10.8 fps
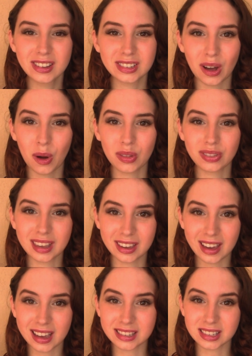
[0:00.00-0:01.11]
So thank
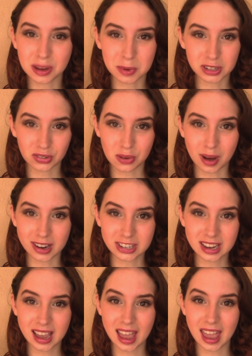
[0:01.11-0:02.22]
you guys so much for
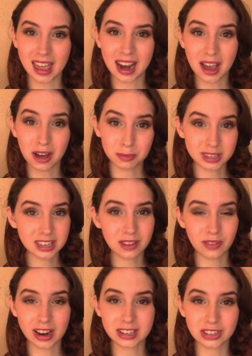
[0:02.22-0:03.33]
watching, and I hope to see
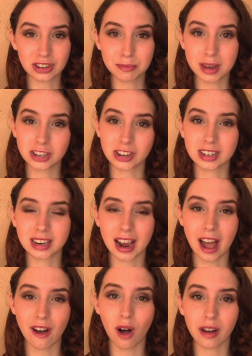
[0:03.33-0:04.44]
you very soon. Make sure to
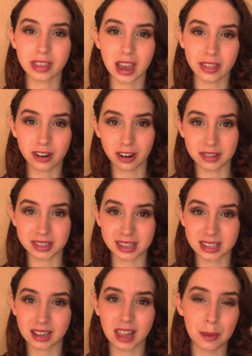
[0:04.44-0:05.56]
check out all the other girls in
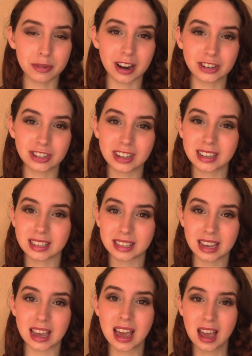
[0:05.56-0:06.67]
this collaboration to
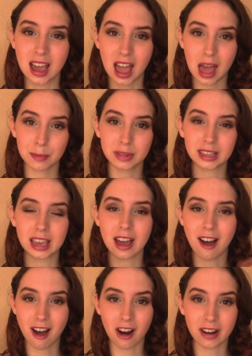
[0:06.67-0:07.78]
see
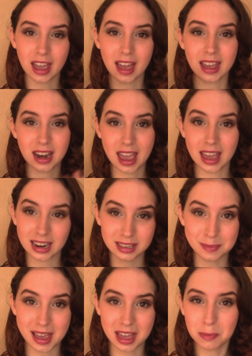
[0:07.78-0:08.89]
Emily, Aria, and
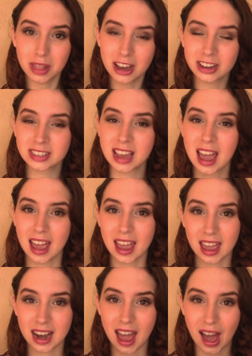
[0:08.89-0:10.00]
Hannah's makeup looks,
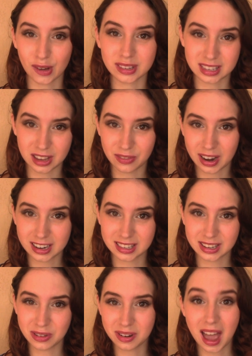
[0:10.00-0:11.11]
and I will see you very
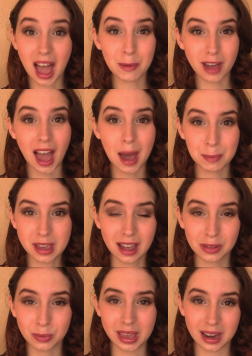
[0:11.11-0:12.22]
soon. Have a happy
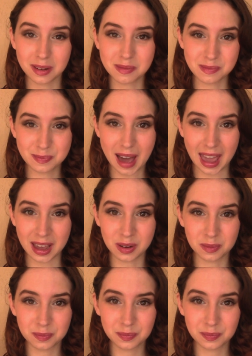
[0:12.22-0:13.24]
Halloween. Bye.